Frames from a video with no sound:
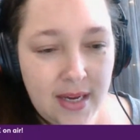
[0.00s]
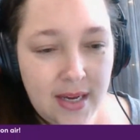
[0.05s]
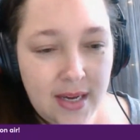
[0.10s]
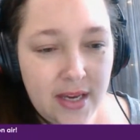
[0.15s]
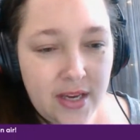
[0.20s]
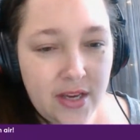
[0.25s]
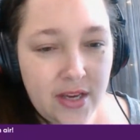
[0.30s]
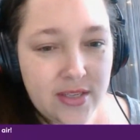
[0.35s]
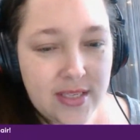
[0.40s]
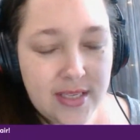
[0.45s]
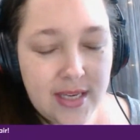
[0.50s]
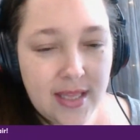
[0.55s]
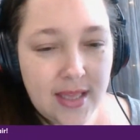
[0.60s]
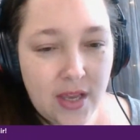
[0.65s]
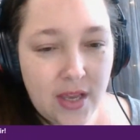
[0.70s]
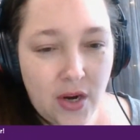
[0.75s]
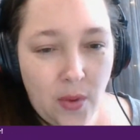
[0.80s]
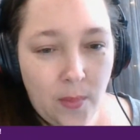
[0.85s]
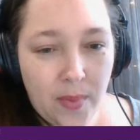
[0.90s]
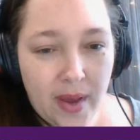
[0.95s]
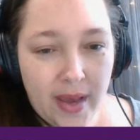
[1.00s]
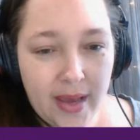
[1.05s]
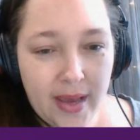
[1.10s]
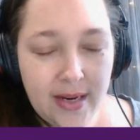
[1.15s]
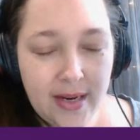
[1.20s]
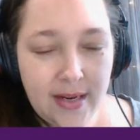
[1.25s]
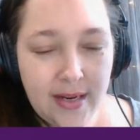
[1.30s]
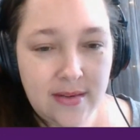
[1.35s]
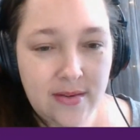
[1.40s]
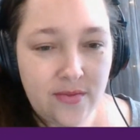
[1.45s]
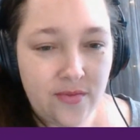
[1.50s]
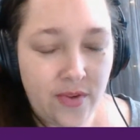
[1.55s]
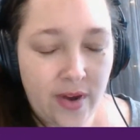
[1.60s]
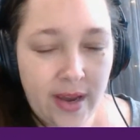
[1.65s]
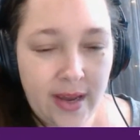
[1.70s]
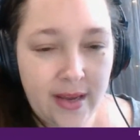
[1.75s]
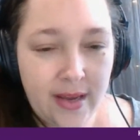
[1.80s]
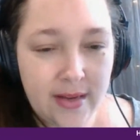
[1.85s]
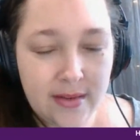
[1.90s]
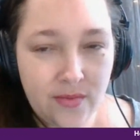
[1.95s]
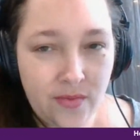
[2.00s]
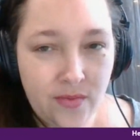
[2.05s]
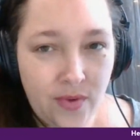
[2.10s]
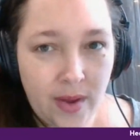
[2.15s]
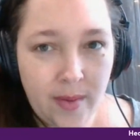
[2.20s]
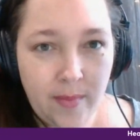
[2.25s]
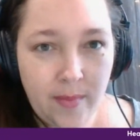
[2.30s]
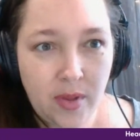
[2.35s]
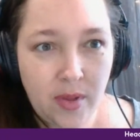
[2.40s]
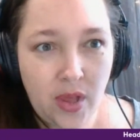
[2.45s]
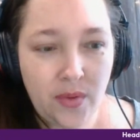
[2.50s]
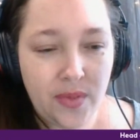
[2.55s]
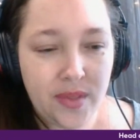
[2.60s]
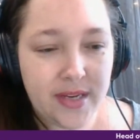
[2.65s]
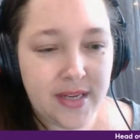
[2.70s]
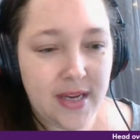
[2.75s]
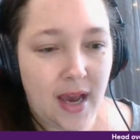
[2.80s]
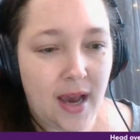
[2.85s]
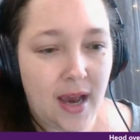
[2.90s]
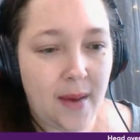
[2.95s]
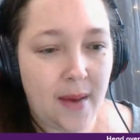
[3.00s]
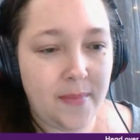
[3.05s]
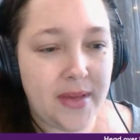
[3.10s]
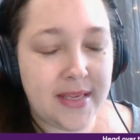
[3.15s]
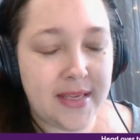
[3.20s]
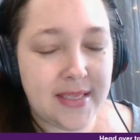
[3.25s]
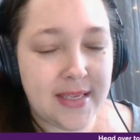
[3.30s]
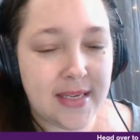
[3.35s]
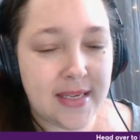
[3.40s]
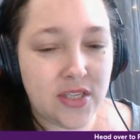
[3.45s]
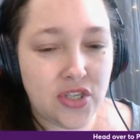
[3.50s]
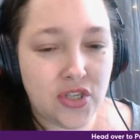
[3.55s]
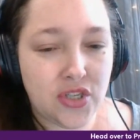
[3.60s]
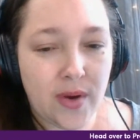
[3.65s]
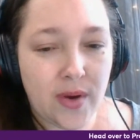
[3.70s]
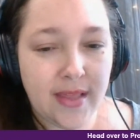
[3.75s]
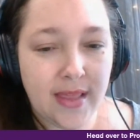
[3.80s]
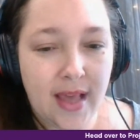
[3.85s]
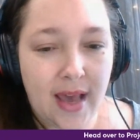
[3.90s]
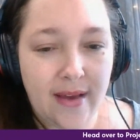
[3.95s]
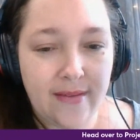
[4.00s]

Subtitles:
You'll see a little button right below the top that says Join Live.